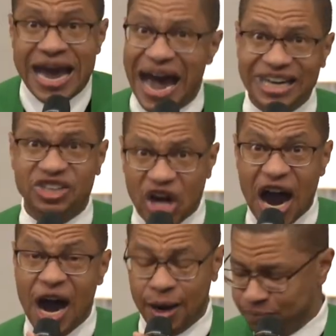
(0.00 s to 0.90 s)
And he
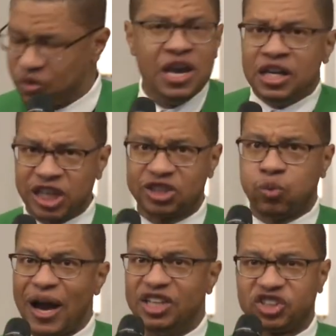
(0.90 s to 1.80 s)
done just
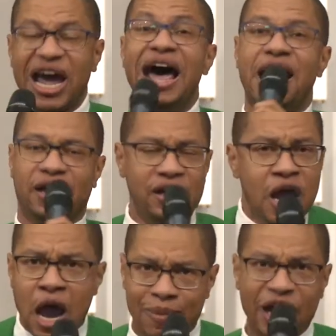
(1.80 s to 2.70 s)
what he said.
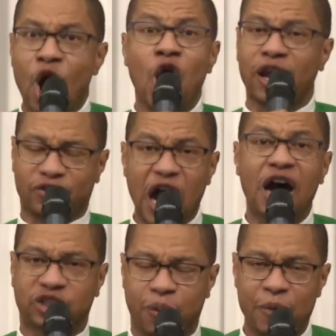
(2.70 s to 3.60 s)
And may all of
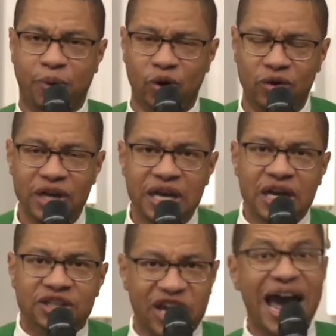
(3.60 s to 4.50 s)
God's people
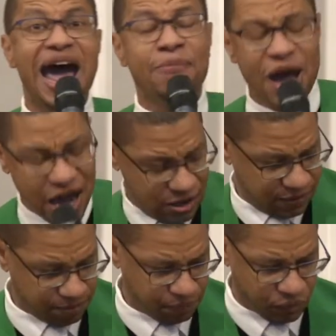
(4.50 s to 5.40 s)
say amen.
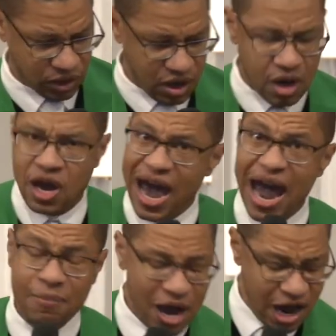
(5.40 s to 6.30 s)

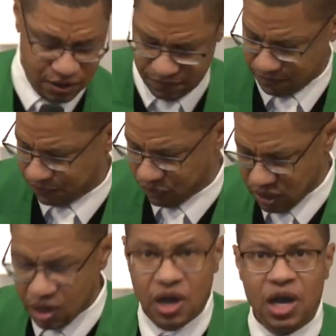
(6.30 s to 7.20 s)
Amen.
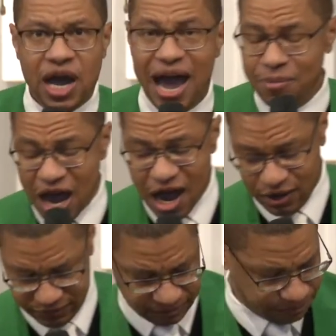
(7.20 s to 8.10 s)

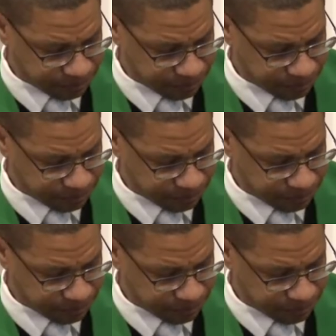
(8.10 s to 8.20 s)
Amen.